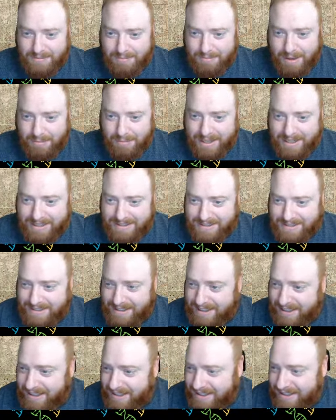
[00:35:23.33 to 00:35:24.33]
Maybe that's
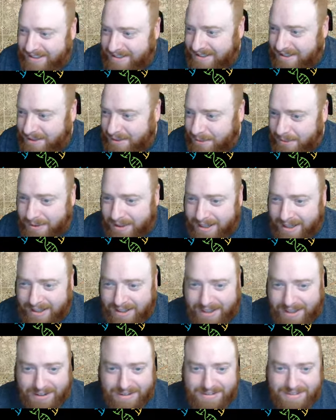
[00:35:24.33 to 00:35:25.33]
an easier way.
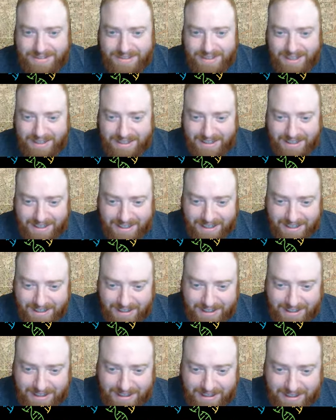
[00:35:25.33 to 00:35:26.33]
No, it's not.
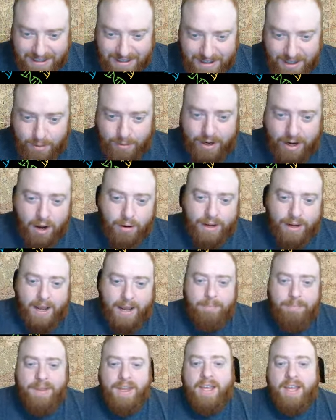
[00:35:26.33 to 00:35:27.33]
There we go.
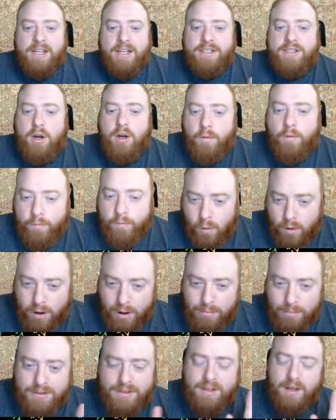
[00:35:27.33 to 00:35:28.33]
Okay. So
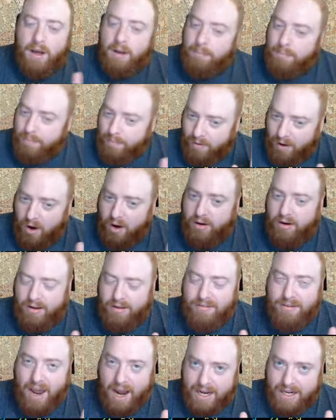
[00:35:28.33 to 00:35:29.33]
formed on
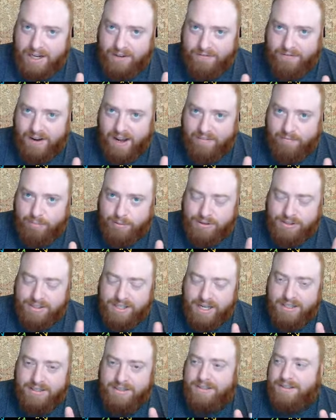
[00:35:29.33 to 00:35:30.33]
a
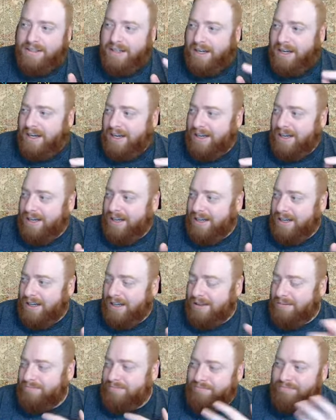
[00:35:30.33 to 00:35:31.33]
95%
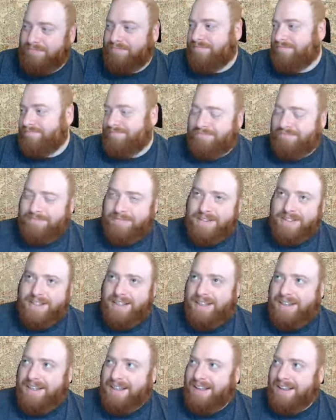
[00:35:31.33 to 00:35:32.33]
uh,
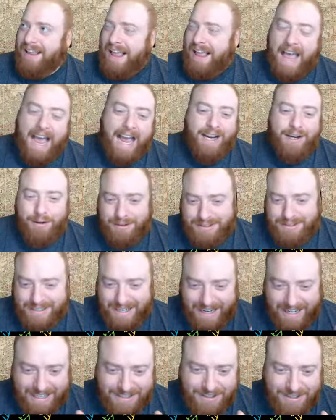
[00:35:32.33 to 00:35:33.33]
uh,
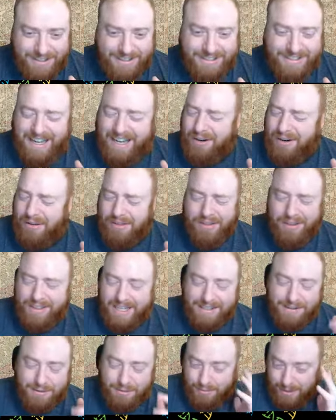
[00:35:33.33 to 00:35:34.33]
accuracy, I guess you could say. I don't
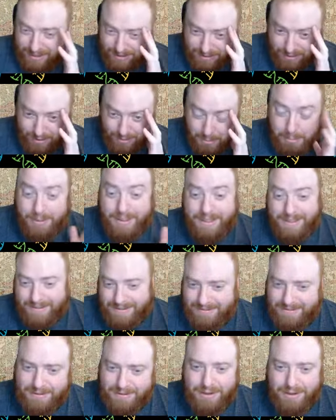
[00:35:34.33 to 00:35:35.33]
think that's the right term, but
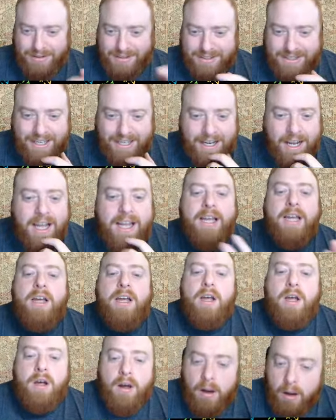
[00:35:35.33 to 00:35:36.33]
close to thing.
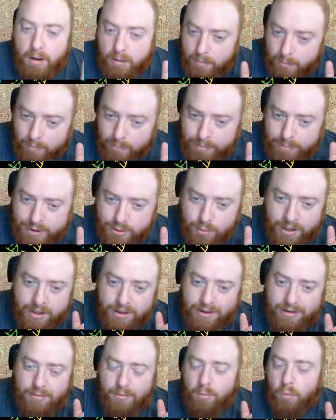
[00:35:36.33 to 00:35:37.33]

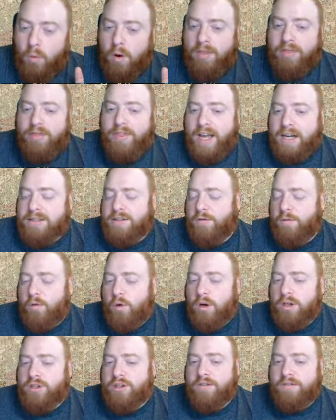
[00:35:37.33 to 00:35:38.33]
Between
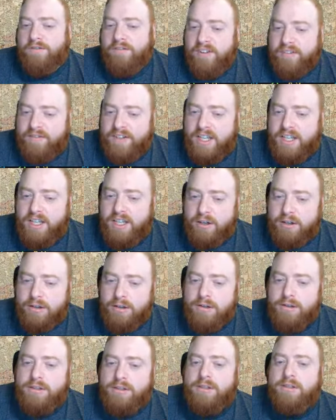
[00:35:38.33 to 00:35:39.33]
1,450
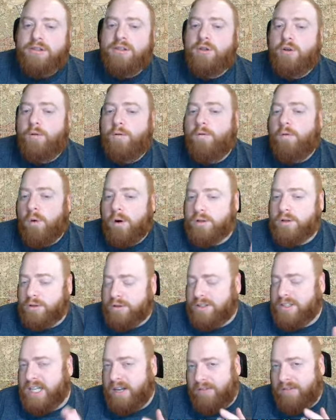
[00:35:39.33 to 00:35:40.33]
years to
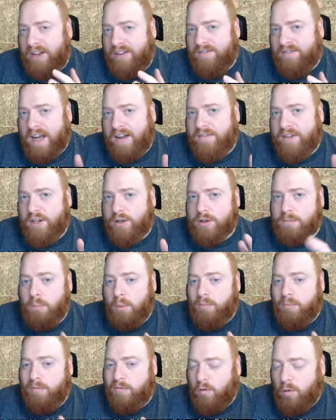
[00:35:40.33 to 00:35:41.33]
475 years
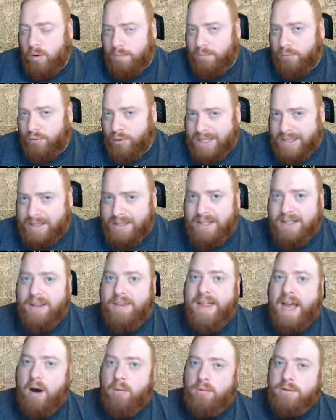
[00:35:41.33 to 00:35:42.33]
before present,
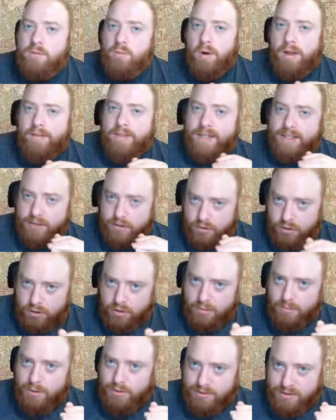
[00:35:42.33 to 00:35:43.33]
that was when this
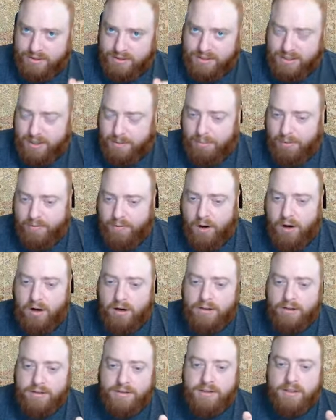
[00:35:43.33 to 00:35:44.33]
terminal SNP of
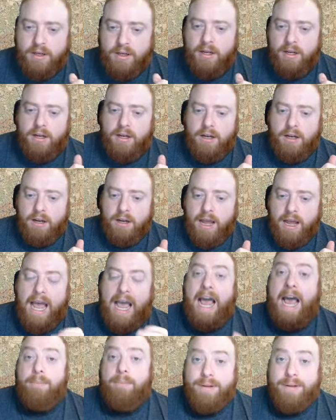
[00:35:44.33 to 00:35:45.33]
ours
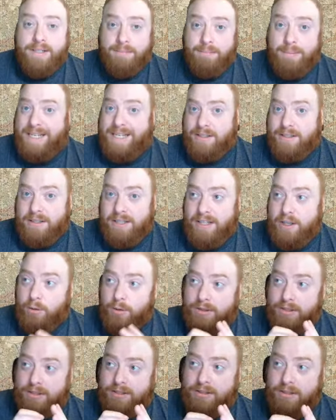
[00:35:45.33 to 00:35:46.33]
happened. Basically,
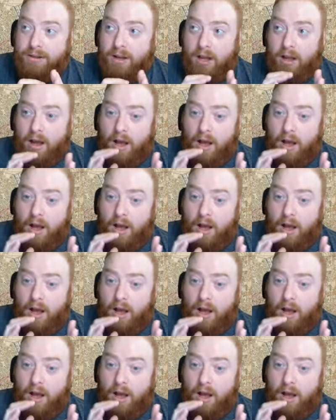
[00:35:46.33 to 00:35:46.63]
there was,